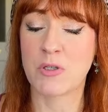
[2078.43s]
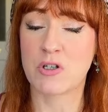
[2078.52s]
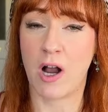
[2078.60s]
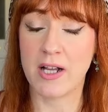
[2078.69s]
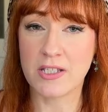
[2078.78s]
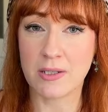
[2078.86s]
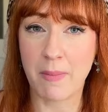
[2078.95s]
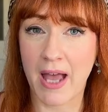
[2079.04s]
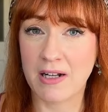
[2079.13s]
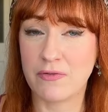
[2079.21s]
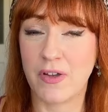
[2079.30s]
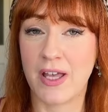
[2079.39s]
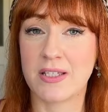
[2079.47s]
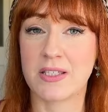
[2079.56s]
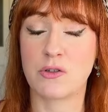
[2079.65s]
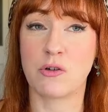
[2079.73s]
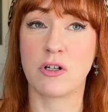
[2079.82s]
trying to
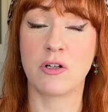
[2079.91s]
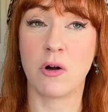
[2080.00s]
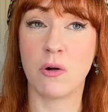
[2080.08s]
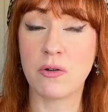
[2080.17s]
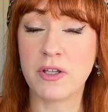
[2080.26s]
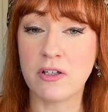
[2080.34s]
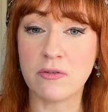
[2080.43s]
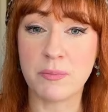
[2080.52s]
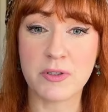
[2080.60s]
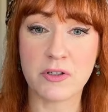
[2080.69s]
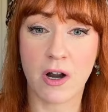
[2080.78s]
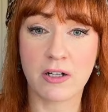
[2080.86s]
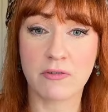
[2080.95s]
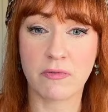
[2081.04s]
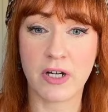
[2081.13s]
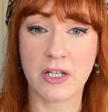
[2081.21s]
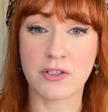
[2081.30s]
manifest, or a goal that you've been trying to
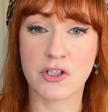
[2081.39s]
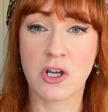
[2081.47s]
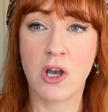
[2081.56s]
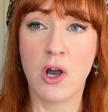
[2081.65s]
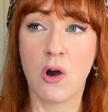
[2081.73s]
reach,